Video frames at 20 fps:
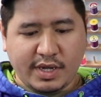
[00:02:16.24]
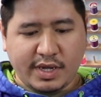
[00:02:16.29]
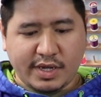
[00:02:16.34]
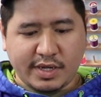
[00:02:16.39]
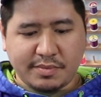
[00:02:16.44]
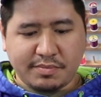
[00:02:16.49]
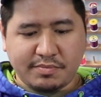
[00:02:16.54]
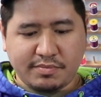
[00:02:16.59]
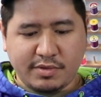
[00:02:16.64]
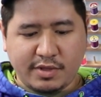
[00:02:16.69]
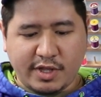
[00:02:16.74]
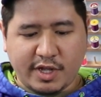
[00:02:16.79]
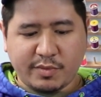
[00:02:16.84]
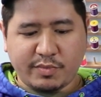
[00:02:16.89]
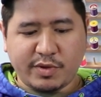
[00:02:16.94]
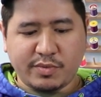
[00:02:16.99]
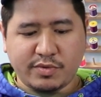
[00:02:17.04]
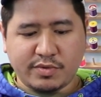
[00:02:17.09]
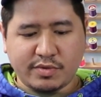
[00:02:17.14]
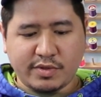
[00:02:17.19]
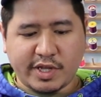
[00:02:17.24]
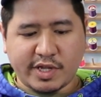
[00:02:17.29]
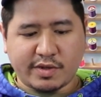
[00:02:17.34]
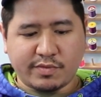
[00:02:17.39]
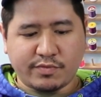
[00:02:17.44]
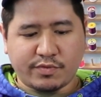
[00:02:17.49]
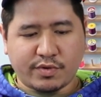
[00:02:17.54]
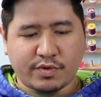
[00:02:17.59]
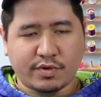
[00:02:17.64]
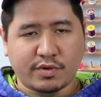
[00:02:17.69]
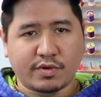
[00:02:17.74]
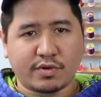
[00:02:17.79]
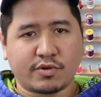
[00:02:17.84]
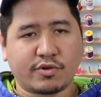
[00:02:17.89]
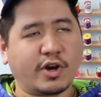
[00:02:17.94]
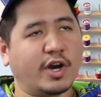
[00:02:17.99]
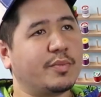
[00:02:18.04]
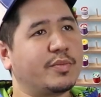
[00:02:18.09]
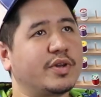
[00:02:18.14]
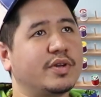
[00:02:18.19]
A lot of people like them for
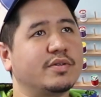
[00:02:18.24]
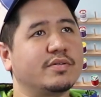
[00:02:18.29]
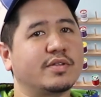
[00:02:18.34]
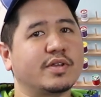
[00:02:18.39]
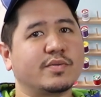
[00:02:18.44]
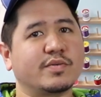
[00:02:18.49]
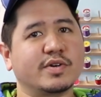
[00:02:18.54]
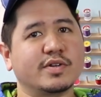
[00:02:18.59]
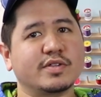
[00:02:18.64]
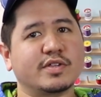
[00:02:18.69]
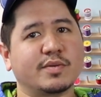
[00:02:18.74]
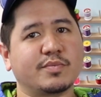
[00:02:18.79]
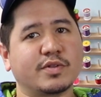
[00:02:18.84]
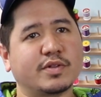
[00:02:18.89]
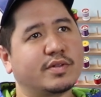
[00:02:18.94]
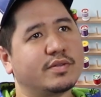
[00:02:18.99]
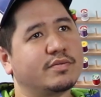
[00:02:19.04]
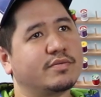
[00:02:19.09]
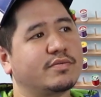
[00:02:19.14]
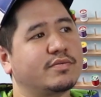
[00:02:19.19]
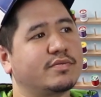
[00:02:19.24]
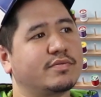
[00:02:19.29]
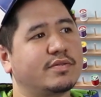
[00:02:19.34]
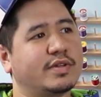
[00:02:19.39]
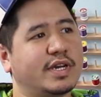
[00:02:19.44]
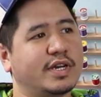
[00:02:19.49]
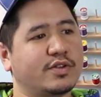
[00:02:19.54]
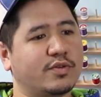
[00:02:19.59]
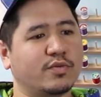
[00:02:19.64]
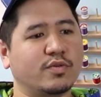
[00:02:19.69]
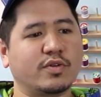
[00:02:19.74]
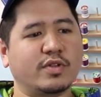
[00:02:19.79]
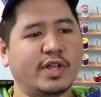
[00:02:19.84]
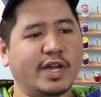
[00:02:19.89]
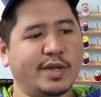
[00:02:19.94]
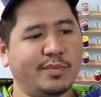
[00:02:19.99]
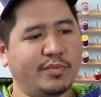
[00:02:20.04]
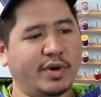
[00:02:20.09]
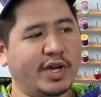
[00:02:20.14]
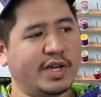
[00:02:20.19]
crappie. They want something that has a real
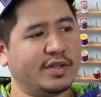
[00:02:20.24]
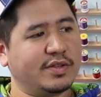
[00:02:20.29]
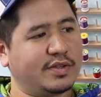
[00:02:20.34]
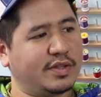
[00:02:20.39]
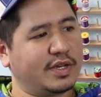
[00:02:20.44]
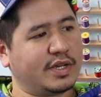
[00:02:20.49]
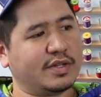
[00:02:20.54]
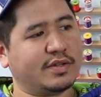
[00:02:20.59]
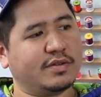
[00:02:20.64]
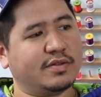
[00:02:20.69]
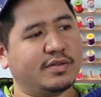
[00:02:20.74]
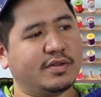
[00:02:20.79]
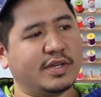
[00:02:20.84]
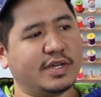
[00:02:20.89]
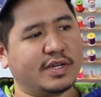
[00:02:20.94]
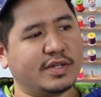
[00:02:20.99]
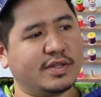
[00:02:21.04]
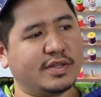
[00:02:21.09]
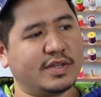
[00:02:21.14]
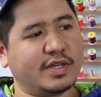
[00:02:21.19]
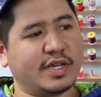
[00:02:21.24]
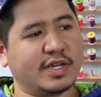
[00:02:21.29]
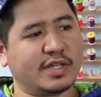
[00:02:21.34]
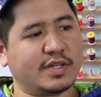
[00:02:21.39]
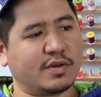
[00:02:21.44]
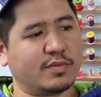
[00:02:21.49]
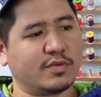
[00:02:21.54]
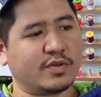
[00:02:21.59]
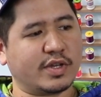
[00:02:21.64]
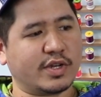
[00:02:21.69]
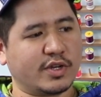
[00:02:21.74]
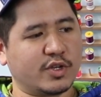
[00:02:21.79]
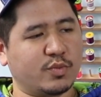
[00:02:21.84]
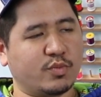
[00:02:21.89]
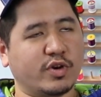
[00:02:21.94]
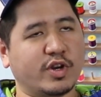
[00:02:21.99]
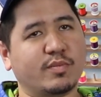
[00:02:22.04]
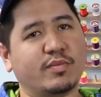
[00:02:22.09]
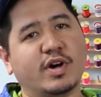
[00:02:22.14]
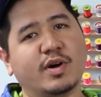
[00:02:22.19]
light bite, so they can see it. It's almost like a
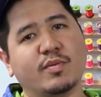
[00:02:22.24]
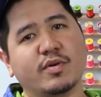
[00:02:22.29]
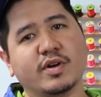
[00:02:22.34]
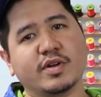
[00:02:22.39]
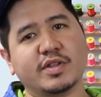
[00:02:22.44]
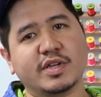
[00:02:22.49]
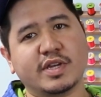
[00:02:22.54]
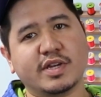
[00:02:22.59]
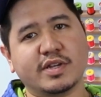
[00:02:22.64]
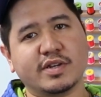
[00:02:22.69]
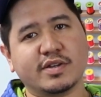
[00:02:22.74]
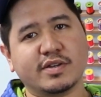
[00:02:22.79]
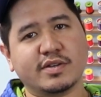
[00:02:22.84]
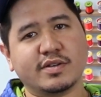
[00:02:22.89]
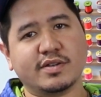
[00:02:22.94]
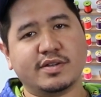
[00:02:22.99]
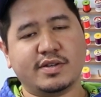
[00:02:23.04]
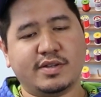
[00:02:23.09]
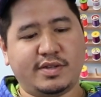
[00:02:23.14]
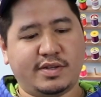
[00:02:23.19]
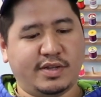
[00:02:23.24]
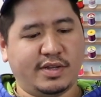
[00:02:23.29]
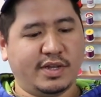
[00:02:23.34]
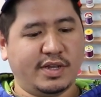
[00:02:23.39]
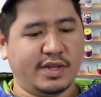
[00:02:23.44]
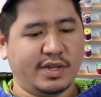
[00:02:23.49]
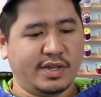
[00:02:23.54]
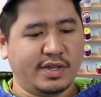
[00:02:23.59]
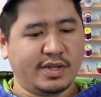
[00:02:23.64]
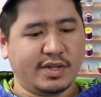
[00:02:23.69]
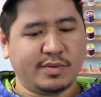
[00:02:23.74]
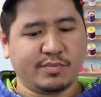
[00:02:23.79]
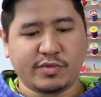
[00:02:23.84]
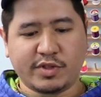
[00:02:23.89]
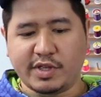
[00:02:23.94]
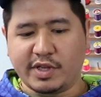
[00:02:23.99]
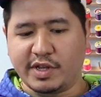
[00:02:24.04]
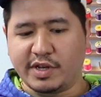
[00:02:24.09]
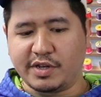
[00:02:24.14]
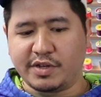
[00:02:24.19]
spring bobber on the end.
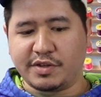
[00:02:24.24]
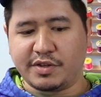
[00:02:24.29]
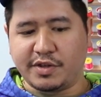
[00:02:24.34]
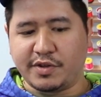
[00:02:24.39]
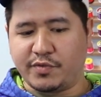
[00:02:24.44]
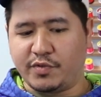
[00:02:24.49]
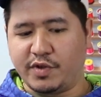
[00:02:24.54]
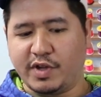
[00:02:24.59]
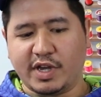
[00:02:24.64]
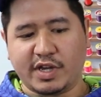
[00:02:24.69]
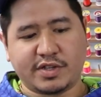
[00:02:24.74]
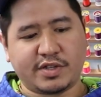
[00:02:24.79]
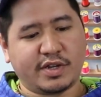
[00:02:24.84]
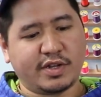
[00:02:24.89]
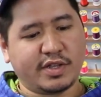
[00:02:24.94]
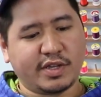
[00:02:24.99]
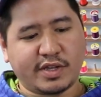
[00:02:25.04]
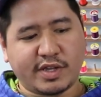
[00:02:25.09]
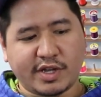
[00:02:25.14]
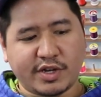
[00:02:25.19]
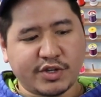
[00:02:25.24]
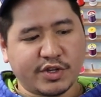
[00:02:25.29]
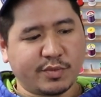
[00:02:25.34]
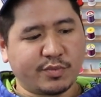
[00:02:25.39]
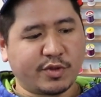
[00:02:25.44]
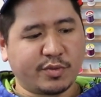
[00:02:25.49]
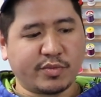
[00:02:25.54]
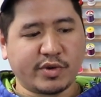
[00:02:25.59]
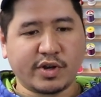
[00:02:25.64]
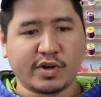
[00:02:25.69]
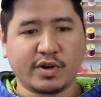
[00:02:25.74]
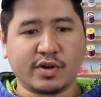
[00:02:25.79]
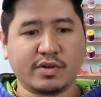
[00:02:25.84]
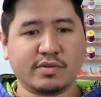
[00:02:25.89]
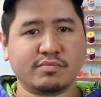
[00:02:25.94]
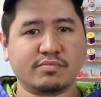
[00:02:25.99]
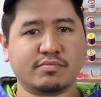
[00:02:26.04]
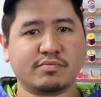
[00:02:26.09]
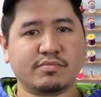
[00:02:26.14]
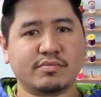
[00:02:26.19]
But then, if you accidentally catch something
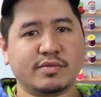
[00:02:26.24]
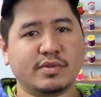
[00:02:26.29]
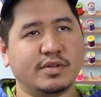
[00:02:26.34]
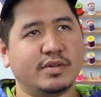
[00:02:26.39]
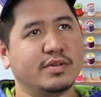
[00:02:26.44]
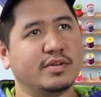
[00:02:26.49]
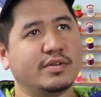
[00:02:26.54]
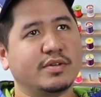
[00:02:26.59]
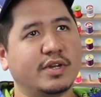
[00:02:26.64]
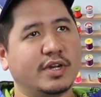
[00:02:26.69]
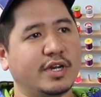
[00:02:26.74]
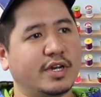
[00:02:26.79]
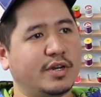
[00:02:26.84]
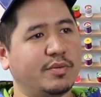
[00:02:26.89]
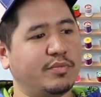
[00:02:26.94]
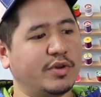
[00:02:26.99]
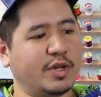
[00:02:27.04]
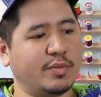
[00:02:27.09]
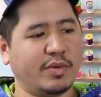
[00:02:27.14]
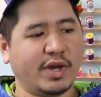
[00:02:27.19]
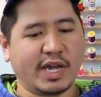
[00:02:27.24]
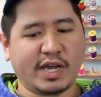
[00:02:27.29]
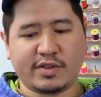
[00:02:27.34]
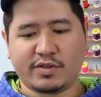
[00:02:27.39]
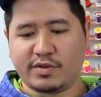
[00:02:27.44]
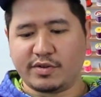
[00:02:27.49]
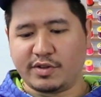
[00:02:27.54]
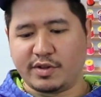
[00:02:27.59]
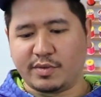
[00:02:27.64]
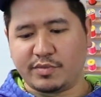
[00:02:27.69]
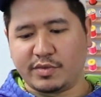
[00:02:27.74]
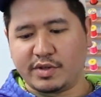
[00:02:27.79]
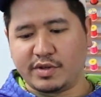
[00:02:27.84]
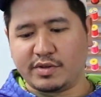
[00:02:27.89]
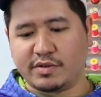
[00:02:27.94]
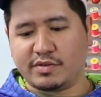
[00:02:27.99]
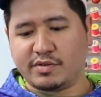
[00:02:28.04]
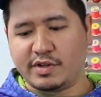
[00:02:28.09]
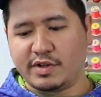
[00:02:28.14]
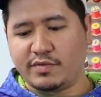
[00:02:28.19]
bigger, big bass or
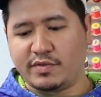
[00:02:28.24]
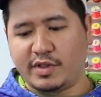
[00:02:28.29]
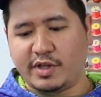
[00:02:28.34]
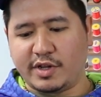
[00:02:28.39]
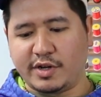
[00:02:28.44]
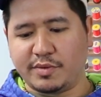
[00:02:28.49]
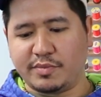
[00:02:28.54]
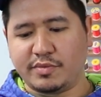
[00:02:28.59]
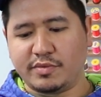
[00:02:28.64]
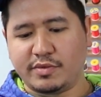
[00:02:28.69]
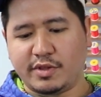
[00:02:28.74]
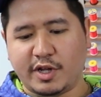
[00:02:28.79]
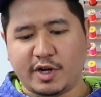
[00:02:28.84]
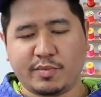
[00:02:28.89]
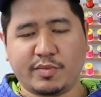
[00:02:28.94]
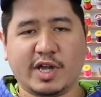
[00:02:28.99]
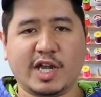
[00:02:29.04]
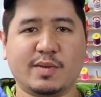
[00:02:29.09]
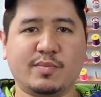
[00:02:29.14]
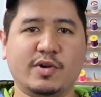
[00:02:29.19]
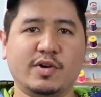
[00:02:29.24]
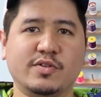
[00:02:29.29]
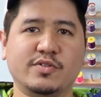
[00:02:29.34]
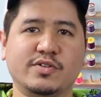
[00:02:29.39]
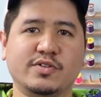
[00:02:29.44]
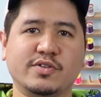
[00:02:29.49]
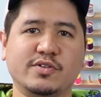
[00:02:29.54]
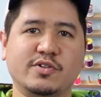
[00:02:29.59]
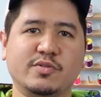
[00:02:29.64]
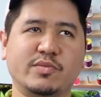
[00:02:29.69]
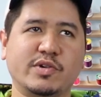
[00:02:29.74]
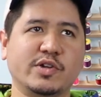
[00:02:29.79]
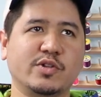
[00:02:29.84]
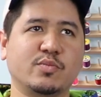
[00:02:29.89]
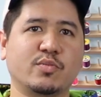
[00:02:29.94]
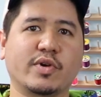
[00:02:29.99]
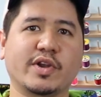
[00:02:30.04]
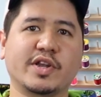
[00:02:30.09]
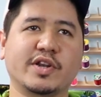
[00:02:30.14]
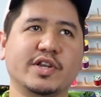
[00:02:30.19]
something, you have a lot of backbone, so you'll be
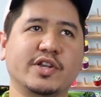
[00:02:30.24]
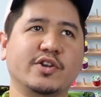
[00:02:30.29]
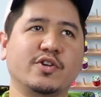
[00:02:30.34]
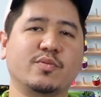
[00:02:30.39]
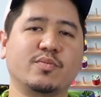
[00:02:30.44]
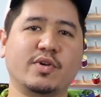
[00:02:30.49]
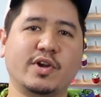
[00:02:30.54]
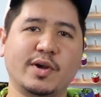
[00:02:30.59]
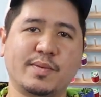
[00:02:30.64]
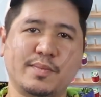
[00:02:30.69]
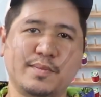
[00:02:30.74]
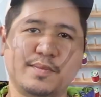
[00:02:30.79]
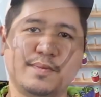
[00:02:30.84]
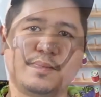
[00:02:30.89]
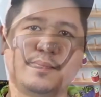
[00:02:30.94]
able to bring it in no problem.